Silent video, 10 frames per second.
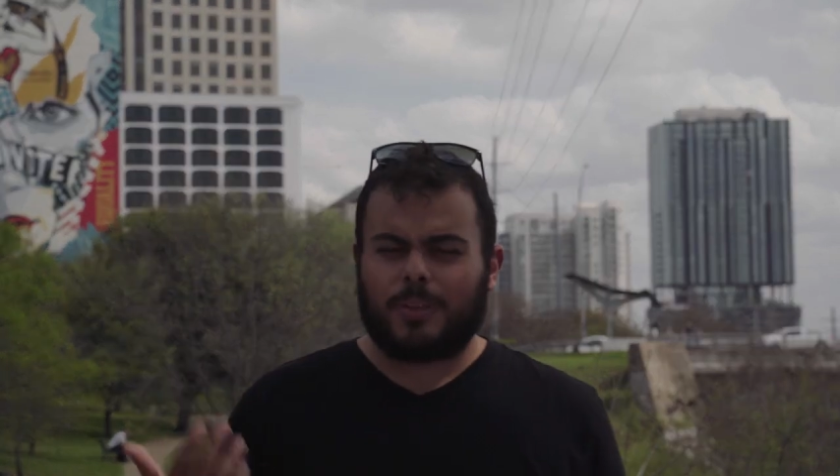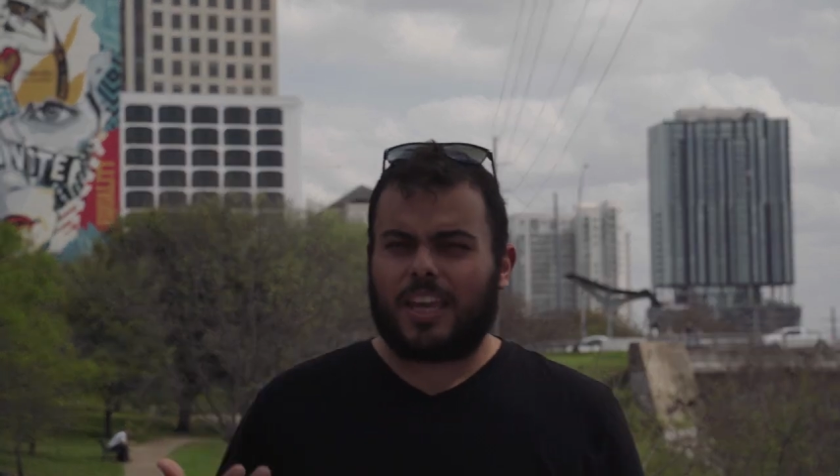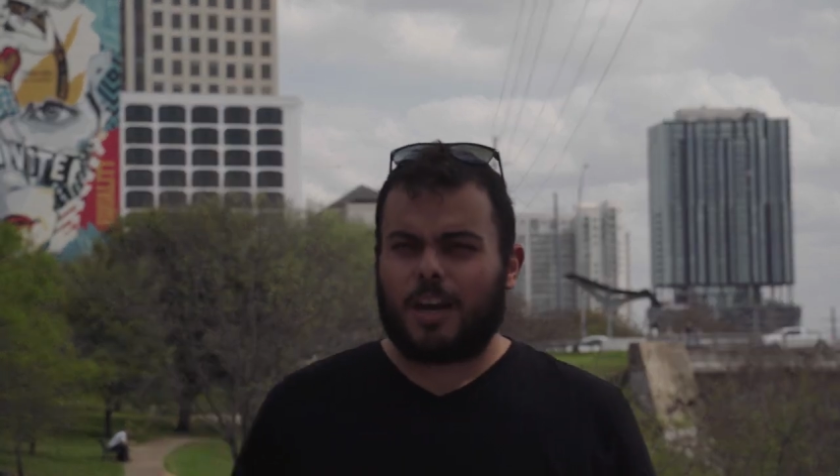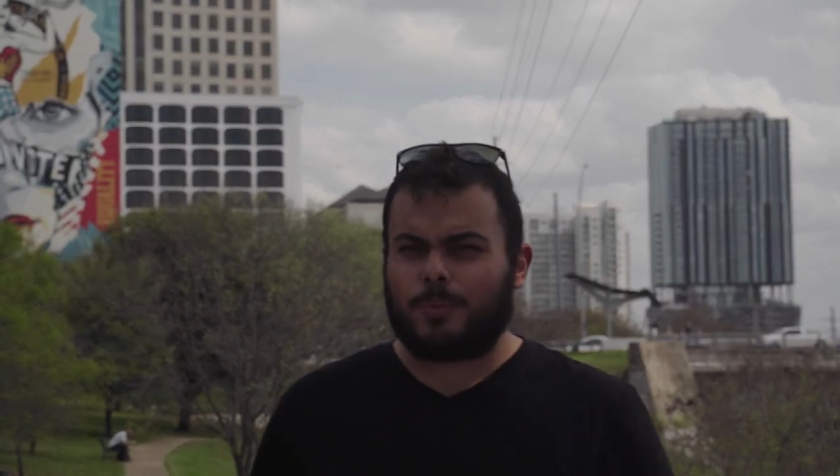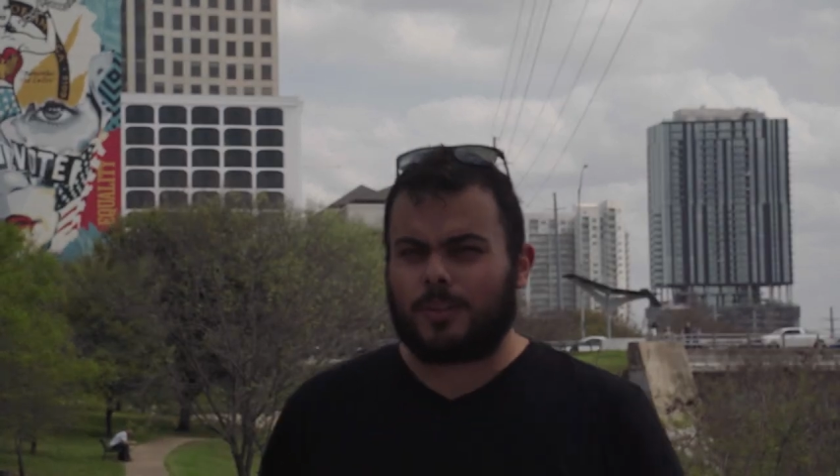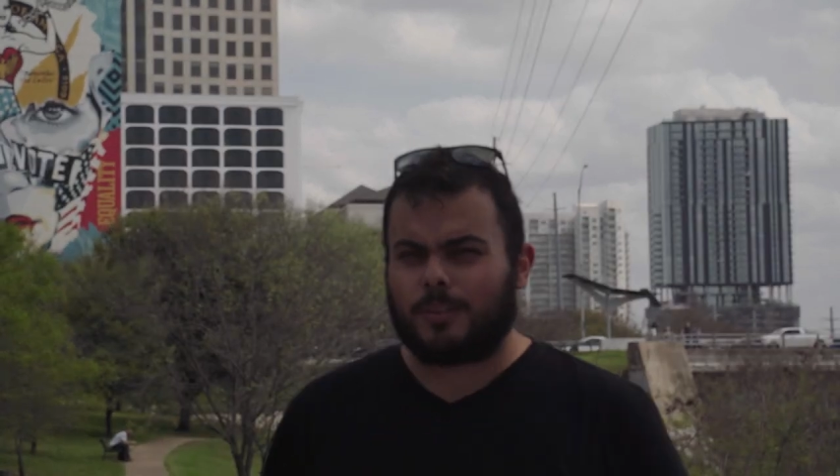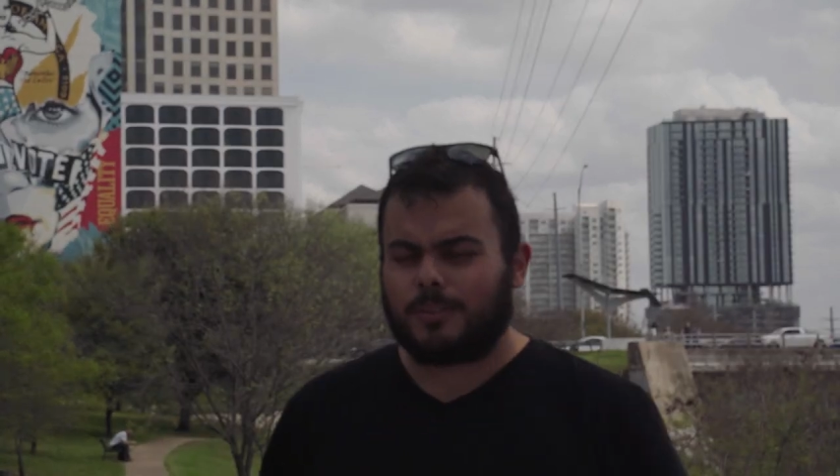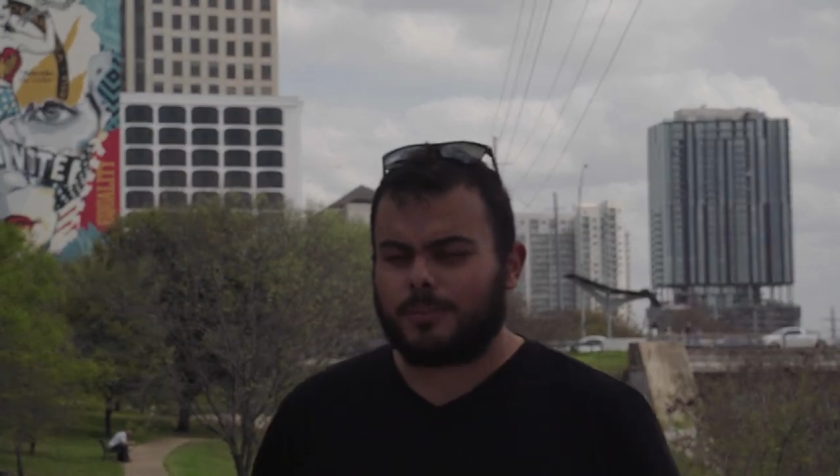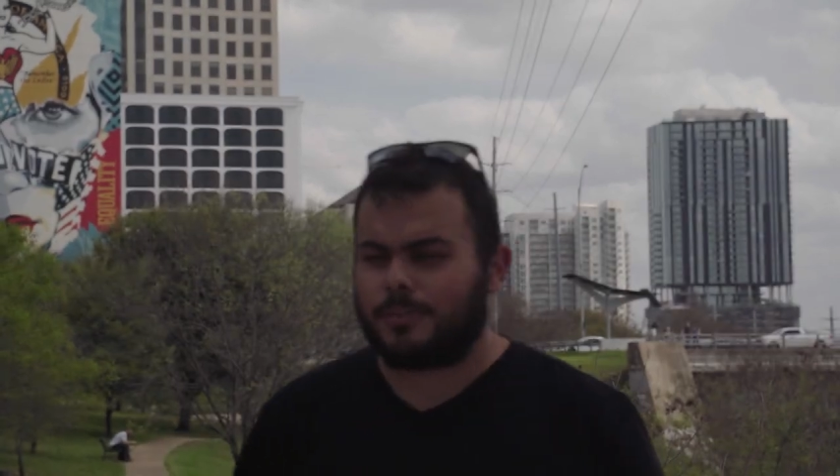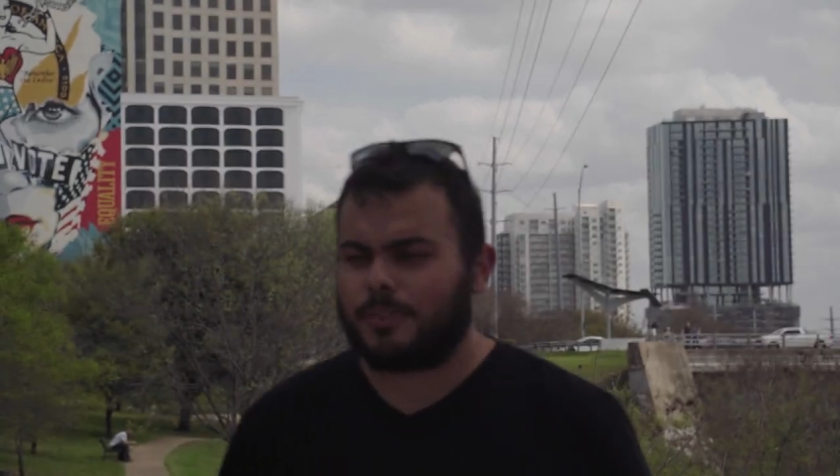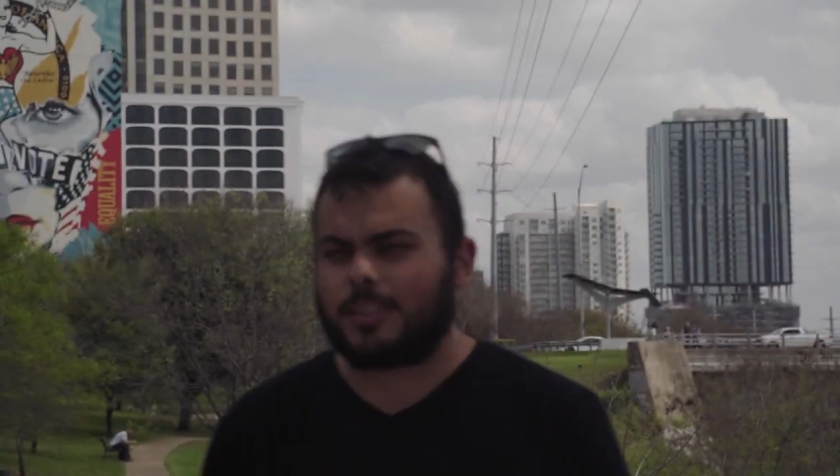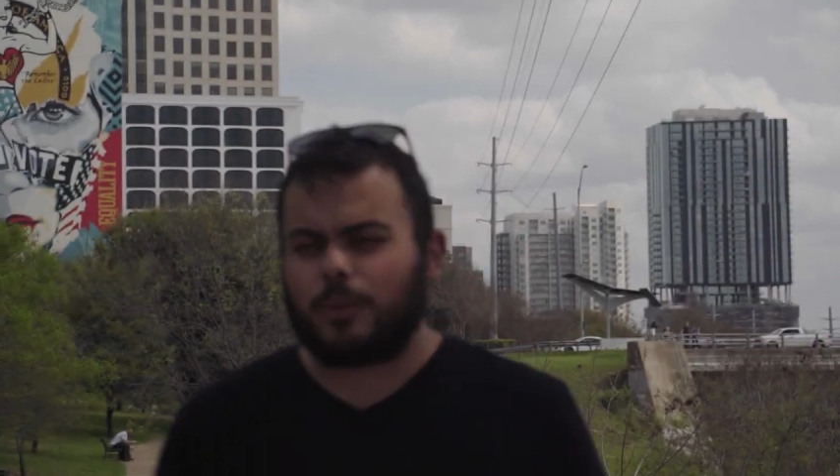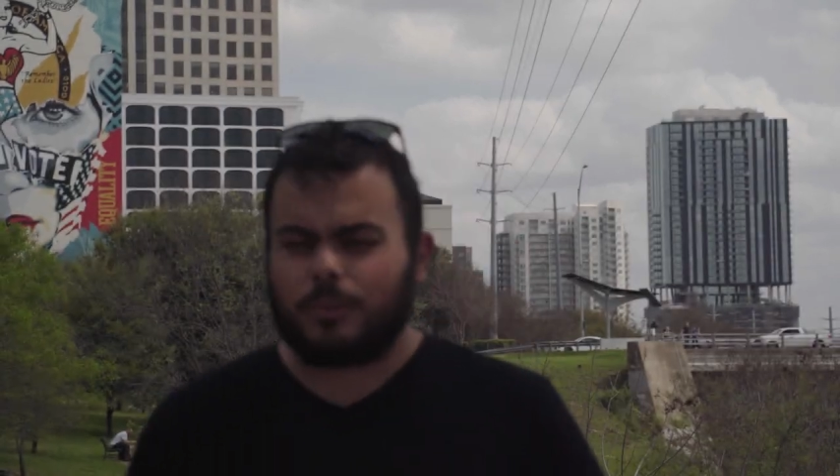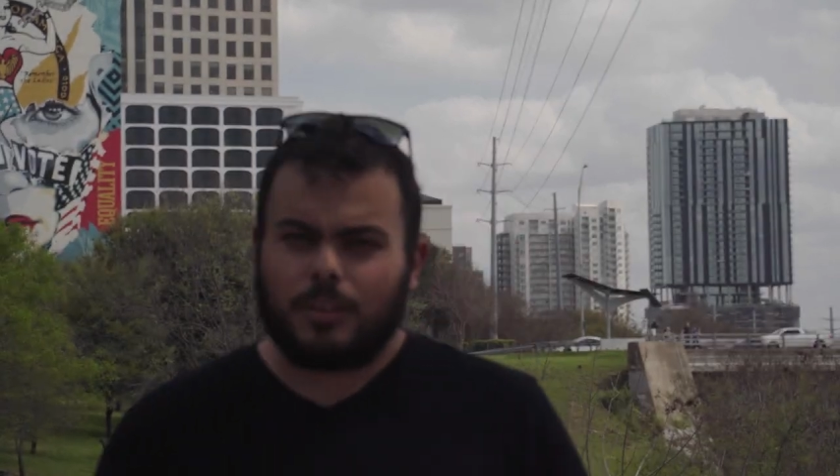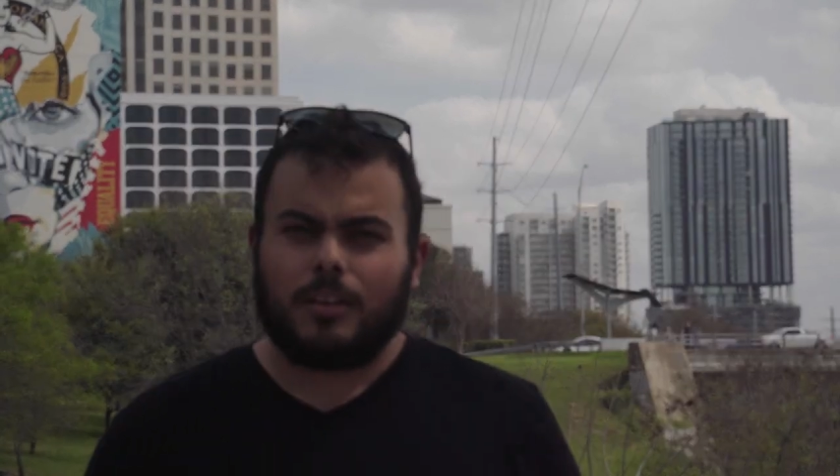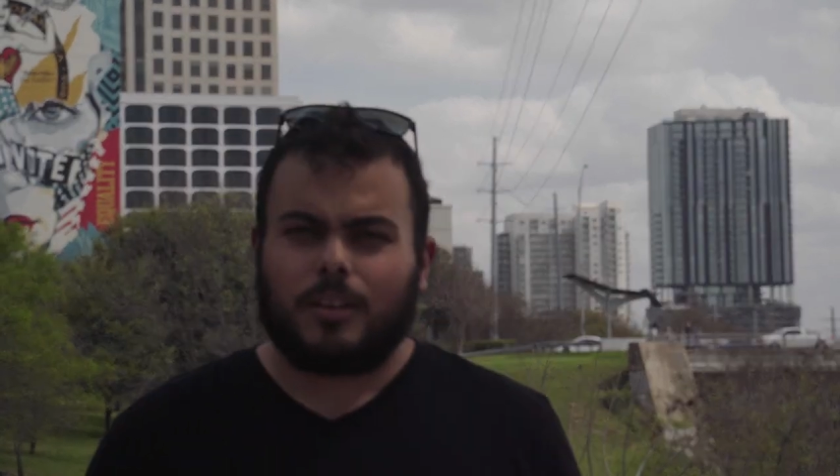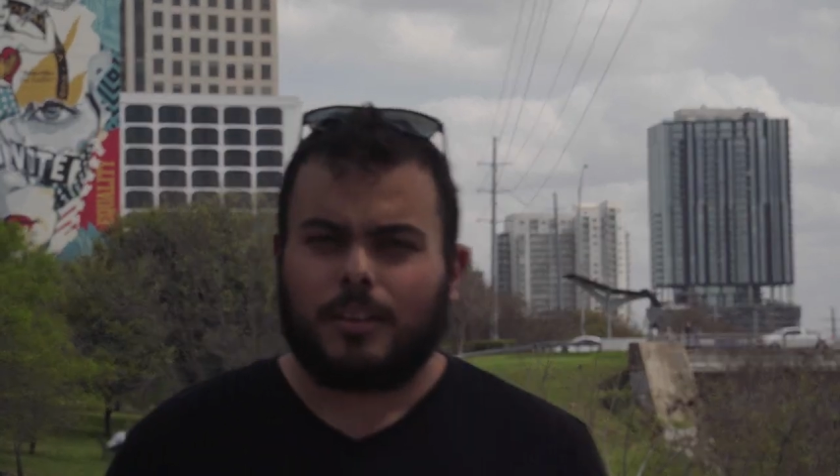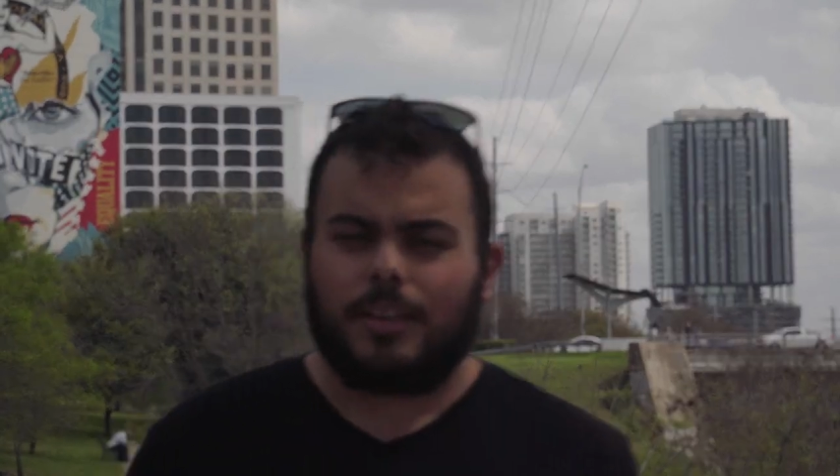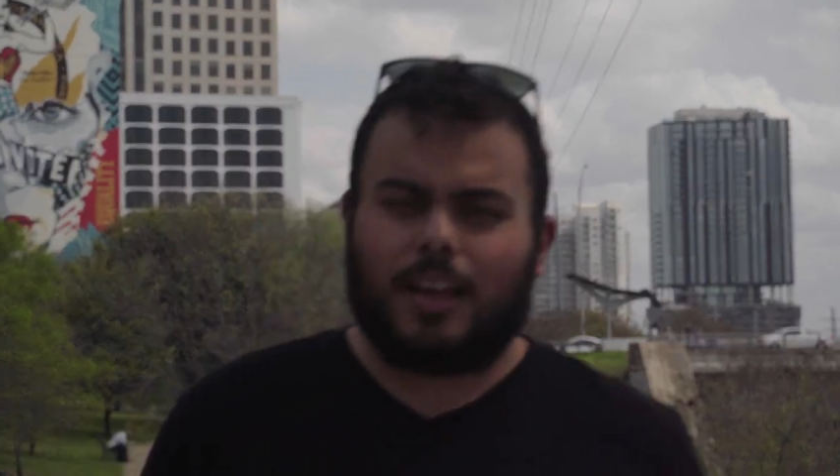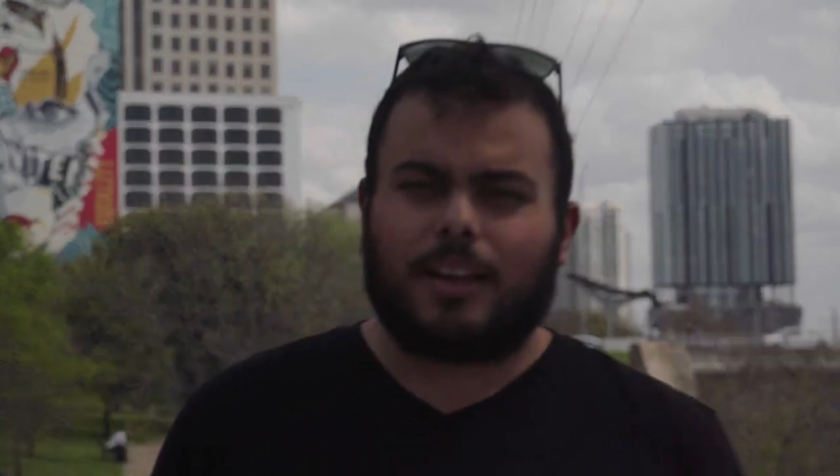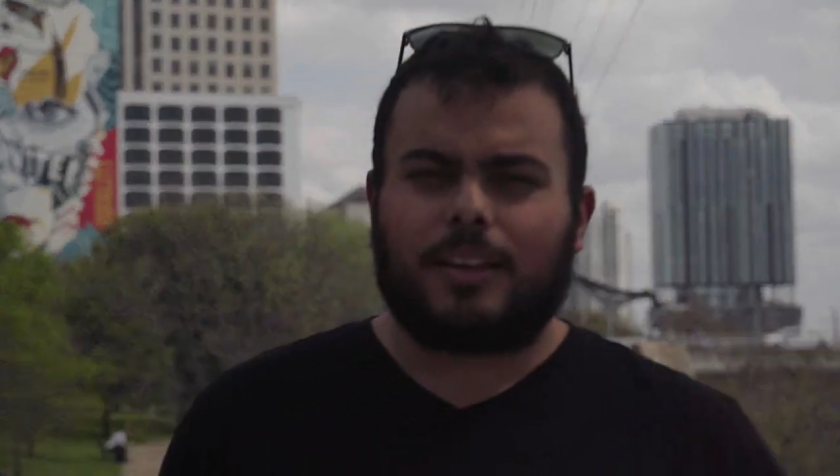camera. So, yeah.